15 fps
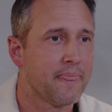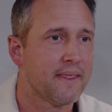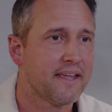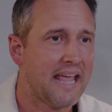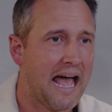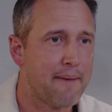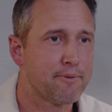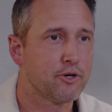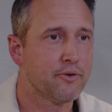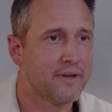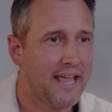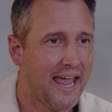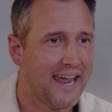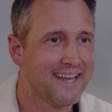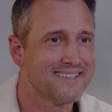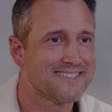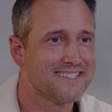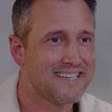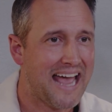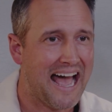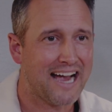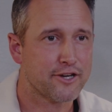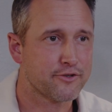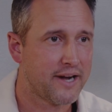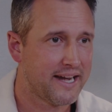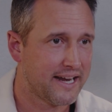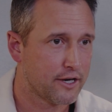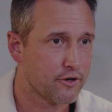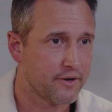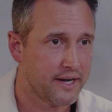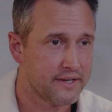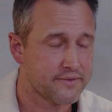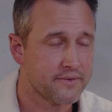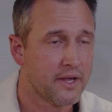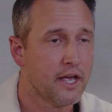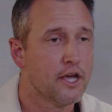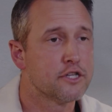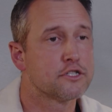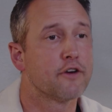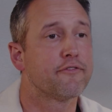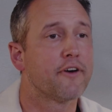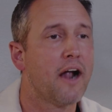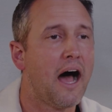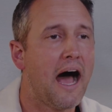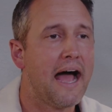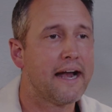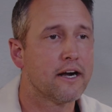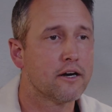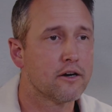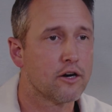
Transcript: capital gains tax rate increase. So for higher